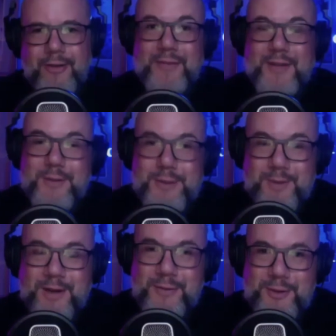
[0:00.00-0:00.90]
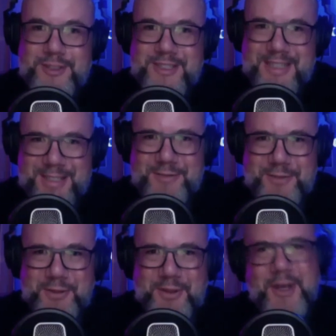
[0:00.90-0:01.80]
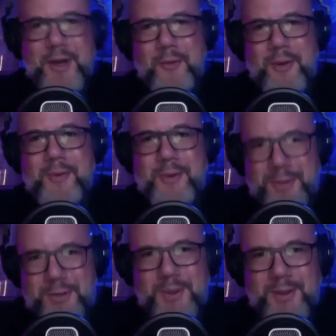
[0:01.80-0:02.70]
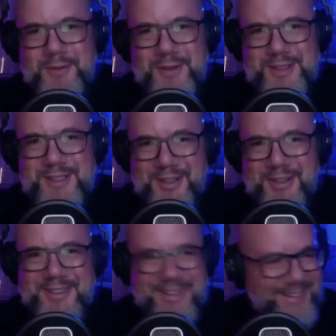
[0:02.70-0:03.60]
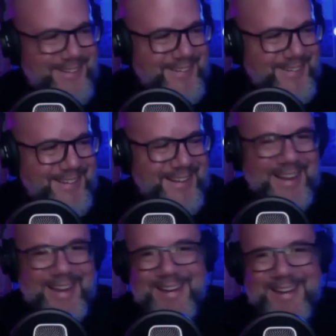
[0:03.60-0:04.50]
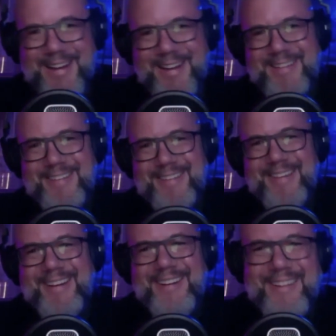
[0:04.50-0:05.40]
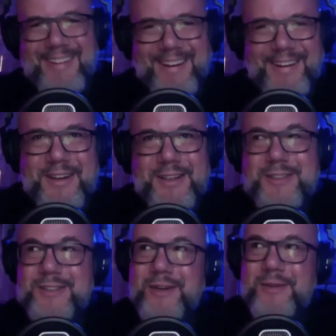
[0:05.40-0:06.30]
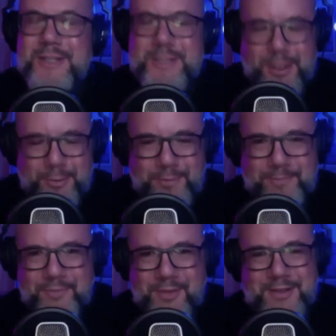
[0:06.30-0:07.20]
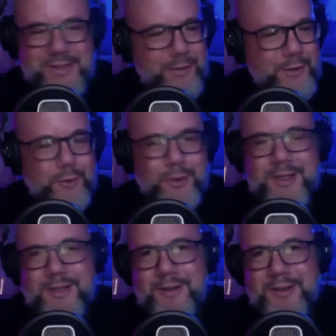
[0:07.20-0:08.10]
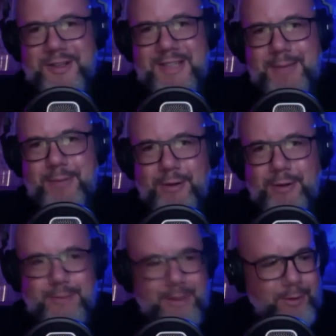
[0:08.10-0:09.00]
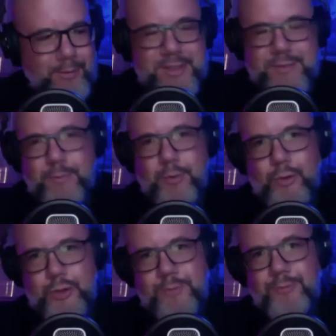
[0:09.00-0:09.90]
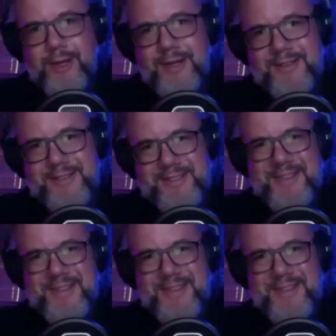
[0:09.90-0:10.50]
he was my first interview when we were twelve wow. years old. Yeah. And uh, I got into so That's much amazing. trouble because I recorded it on a tape over my bar mitzvah portion practice.